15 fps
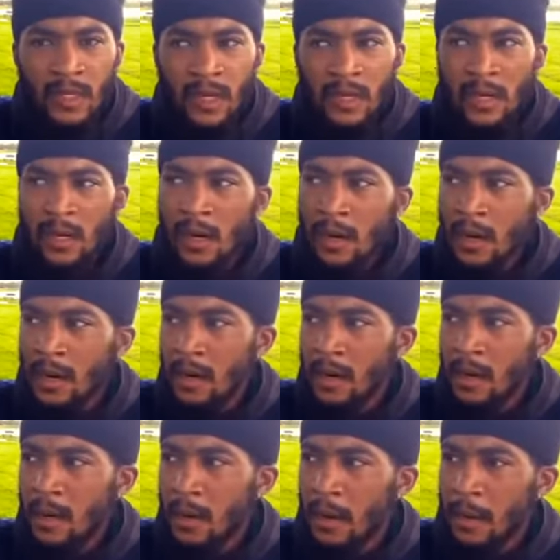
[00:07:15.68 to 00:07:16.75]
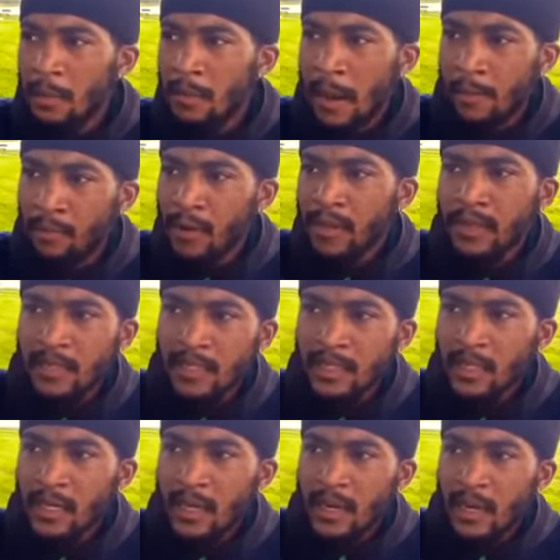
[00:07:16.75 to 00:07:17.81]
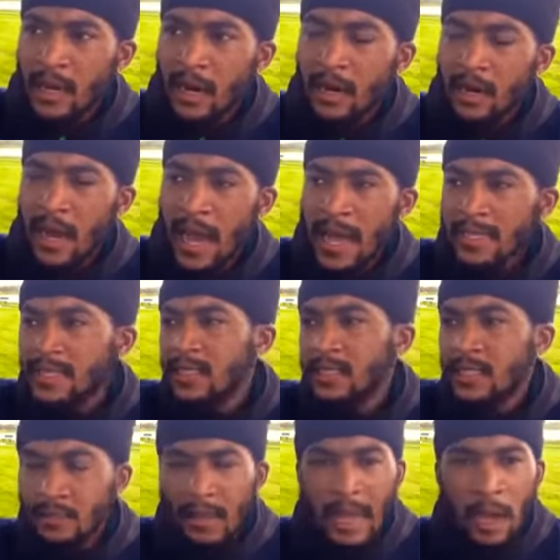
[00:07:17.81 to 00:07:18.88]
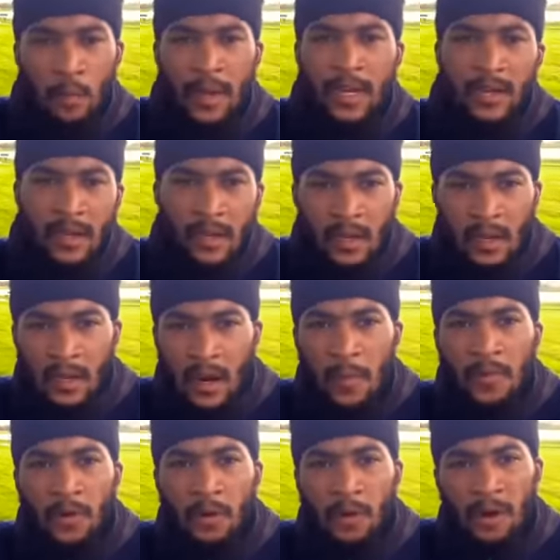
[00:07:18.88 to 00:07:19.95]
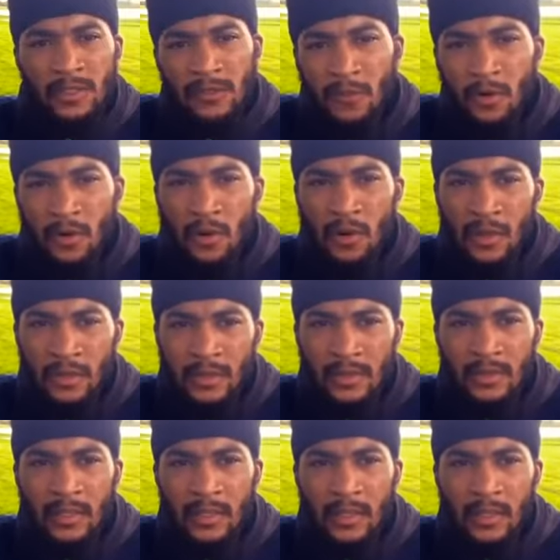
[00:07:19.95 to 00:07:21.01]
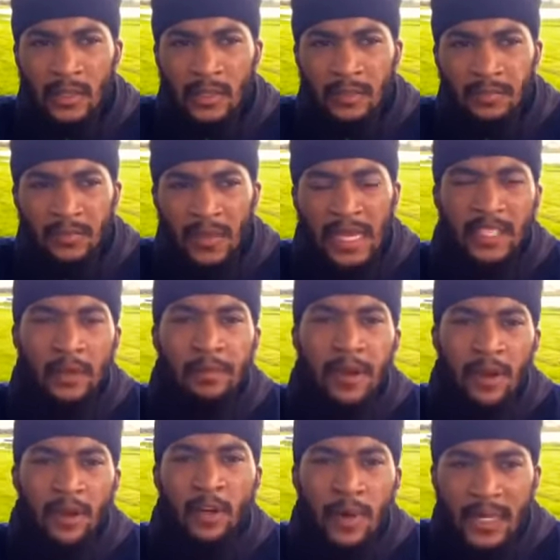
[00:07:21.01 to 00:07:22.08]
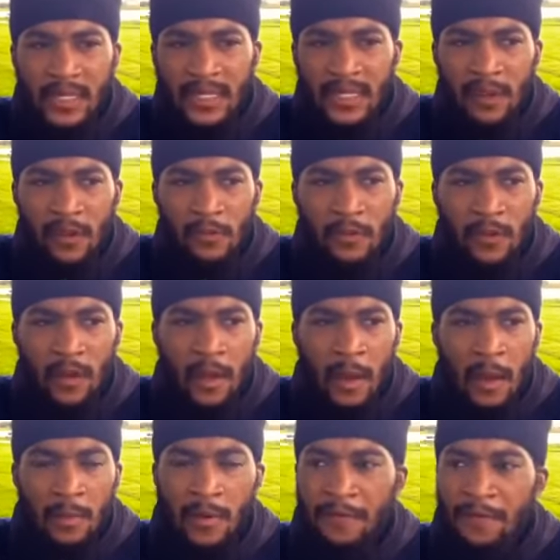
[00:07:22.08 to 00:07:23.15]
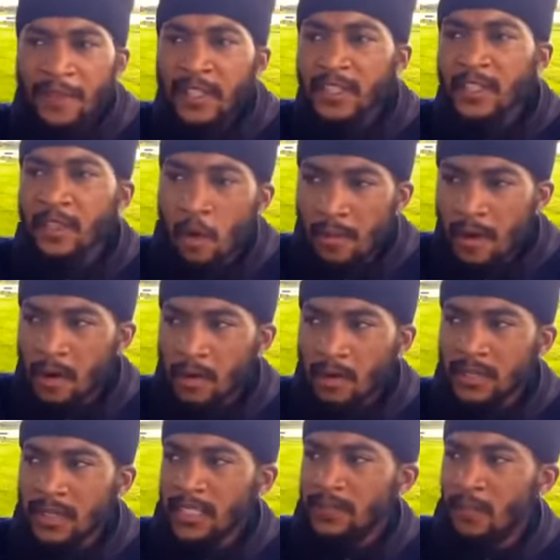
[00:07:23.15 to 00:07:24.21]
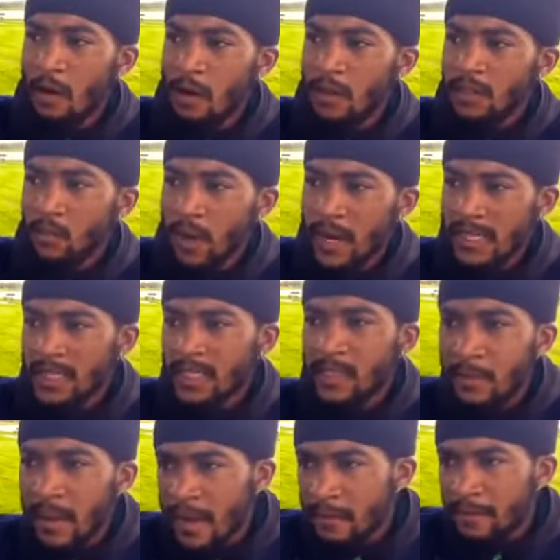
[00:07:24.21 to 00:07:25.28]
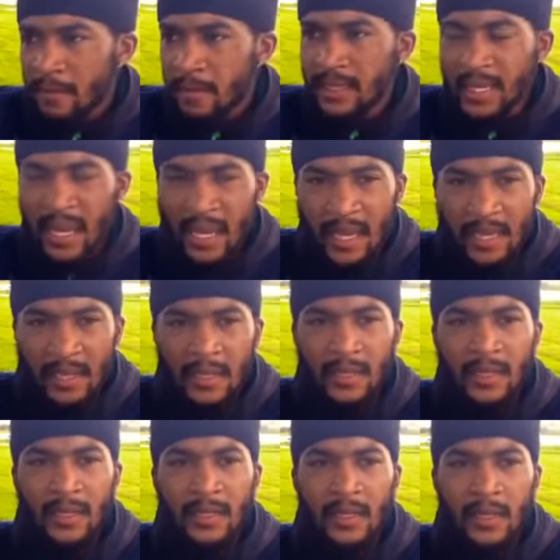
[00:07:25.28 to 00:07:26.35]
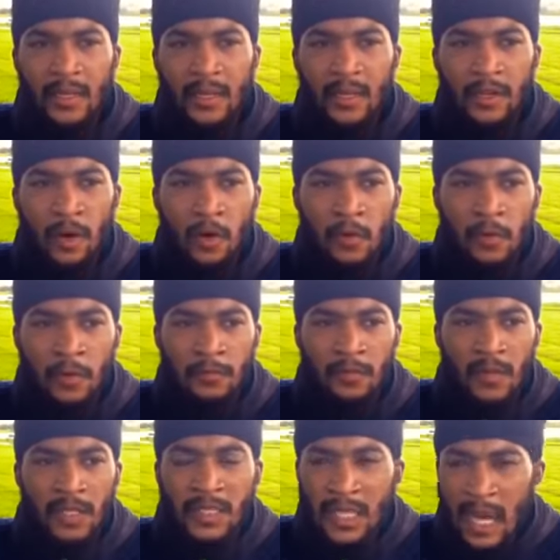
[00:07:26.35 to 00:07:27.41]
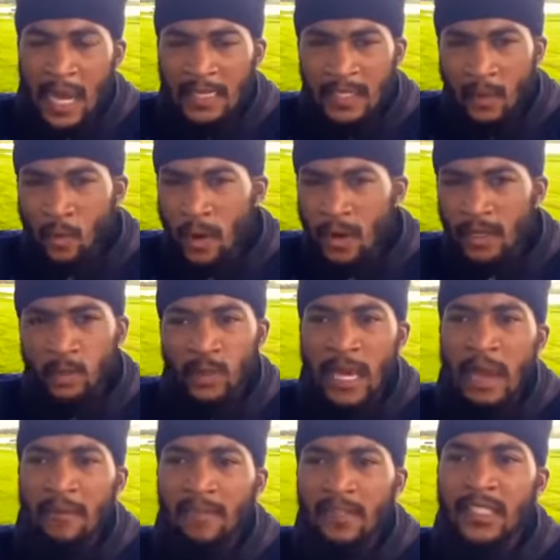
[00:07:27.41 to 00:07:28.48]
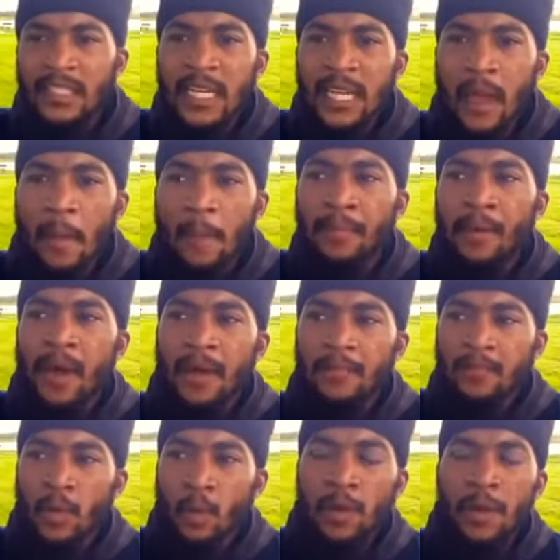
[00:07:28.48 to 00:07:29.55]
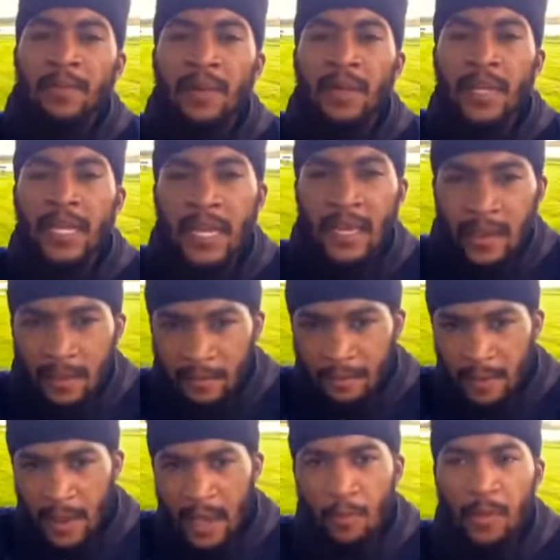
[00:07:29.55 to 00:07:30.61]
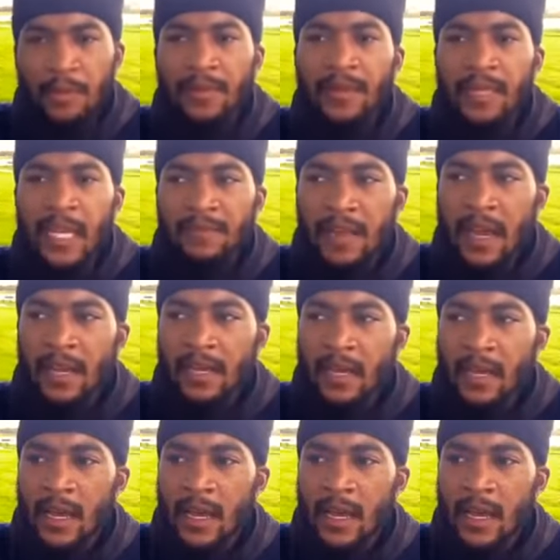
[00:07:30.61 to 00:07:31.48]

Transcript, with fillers: uh, uh, by brothers uh, and sisters, man, waking up across the four corners. That's a miracle in itself. But physical miracles, as far as raising somebody from the dead, you know, signs and wonders, we haven't seen that. But we believe, man. We believe that